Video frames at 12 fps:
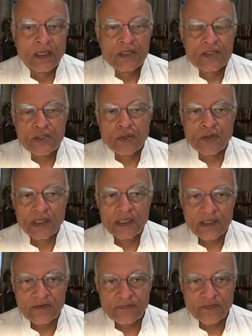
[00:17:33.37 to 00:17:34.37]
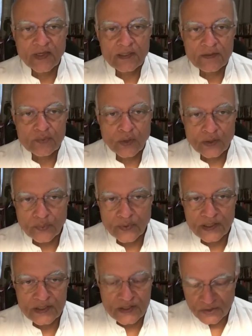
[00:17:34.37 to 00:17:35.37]
So in effect, what we
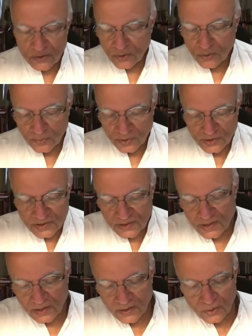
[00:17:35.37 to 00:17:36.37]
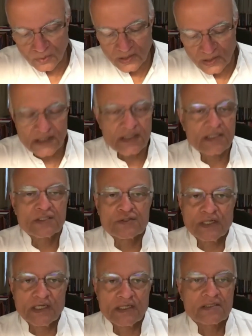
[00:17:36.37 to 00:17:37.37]
saw was accumulating
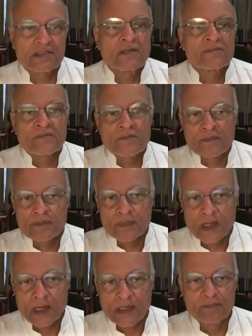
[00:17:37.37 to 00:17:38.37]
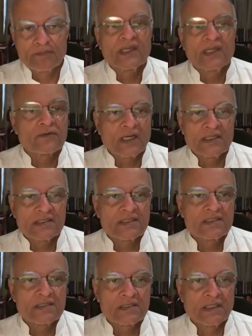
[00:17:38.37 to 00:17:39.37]
stress and a big
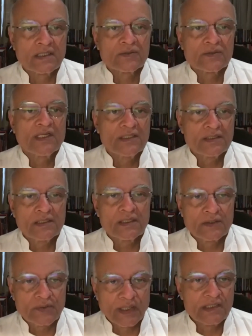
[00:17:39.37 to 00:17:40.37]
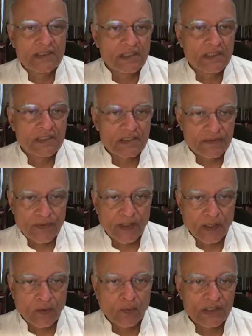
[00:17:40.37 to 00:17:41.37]
crisis in 2020
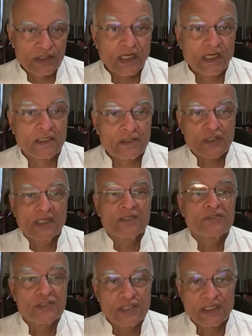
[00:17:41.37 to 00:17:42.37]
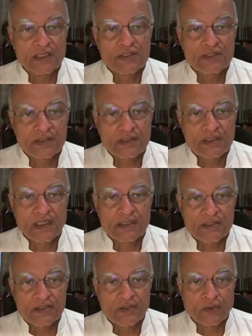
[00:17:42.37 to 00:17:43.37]
spring when China tried to change the
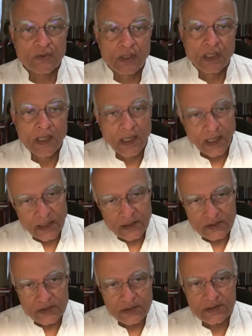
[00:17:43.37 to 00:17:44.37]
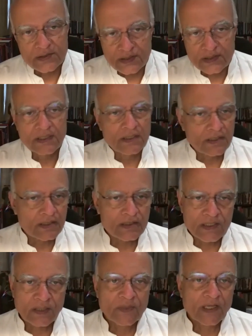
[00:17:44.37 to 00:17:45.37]
status quo. And succeeded in
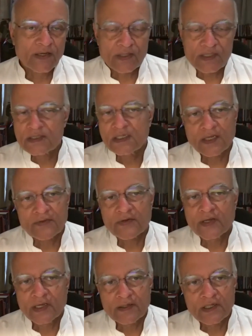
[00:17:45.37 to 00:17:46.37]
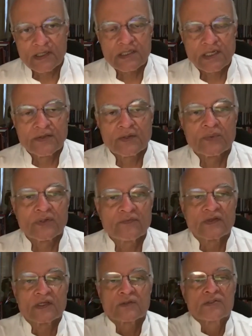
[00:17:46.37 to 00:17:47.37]
some areas. In other areas, I think we've
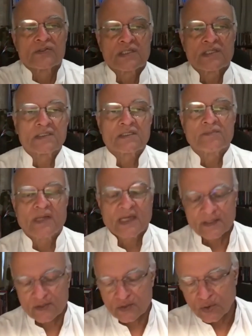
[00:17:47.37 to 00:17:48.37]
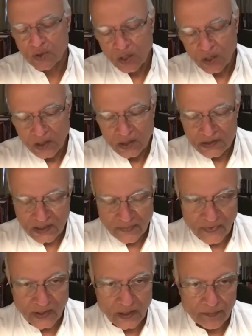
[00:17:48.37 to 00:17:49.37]
negotiated back to
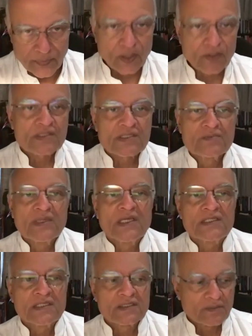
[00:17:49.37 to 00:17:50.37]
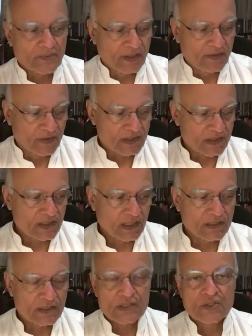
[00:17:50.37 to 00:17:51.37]
something approximating the previous
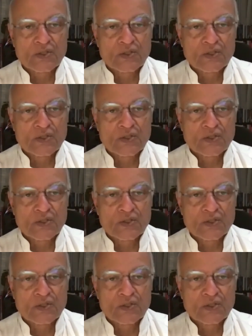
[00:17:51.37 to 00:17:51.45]
status